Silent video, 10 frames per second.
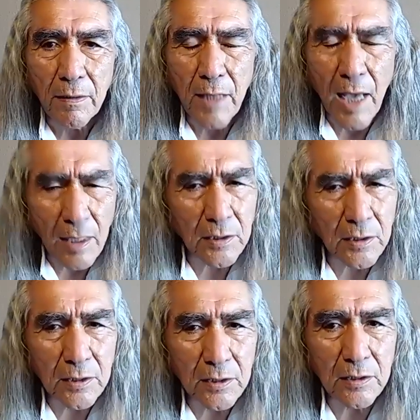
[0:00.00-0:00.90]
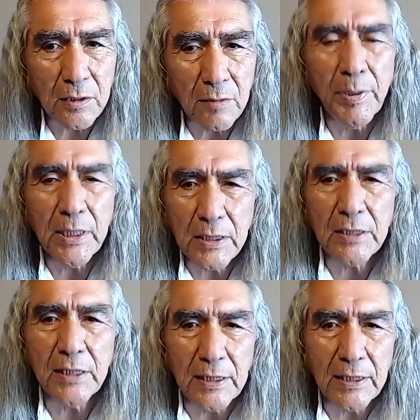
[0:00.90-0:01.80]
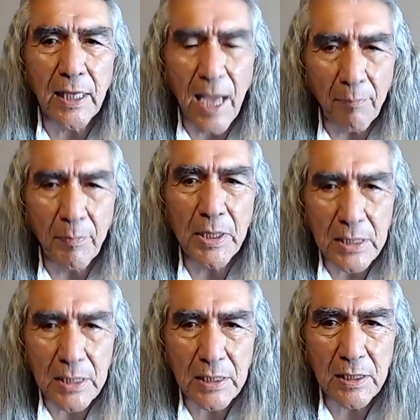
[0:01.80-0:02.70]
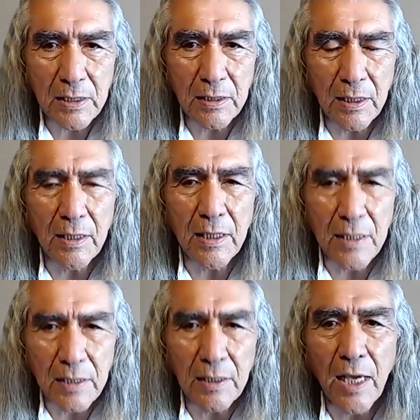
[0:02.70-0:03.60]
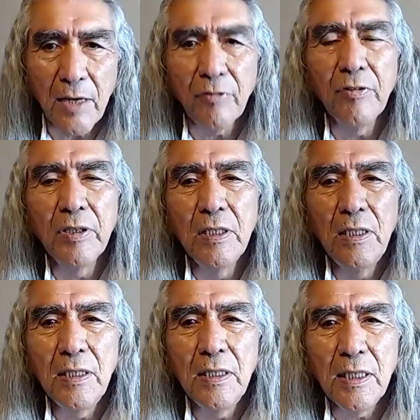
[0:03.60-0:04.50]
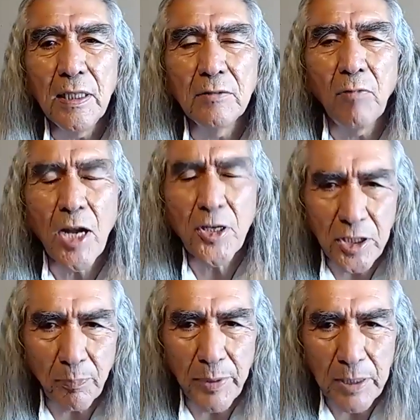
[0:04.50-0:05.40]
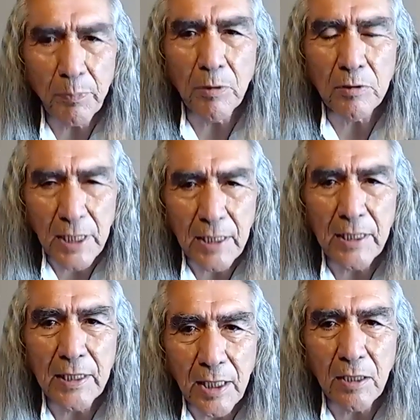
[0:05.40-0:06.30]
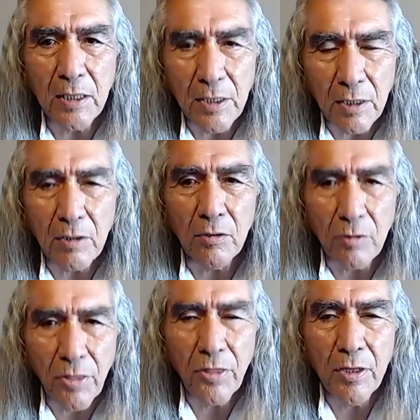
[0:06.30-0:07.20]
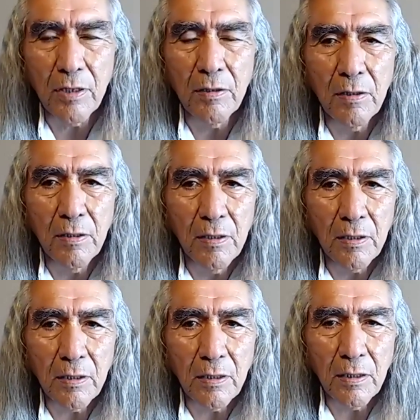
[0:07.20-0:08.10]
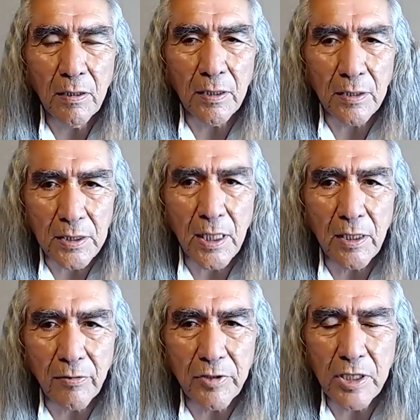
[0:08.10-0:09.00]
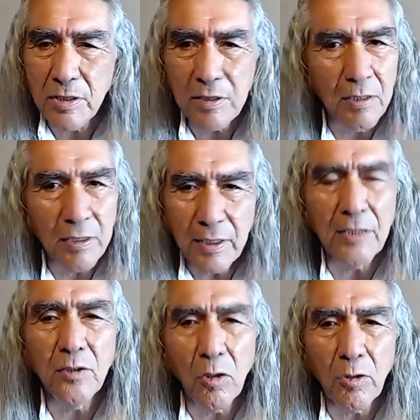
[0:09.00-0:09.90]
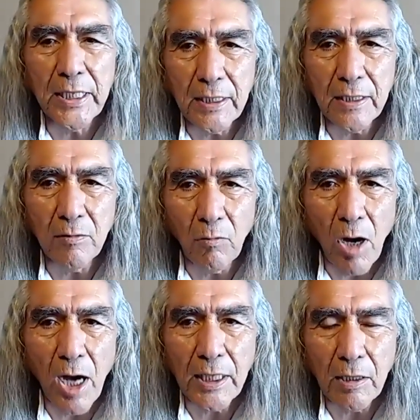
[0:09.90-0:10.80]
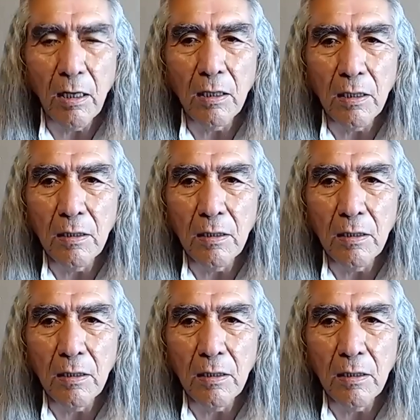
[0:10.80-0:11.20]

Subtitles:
That's the biggest thing that I miss in this life, is watching people taking care of the earth instead of just ignoring it and walking on.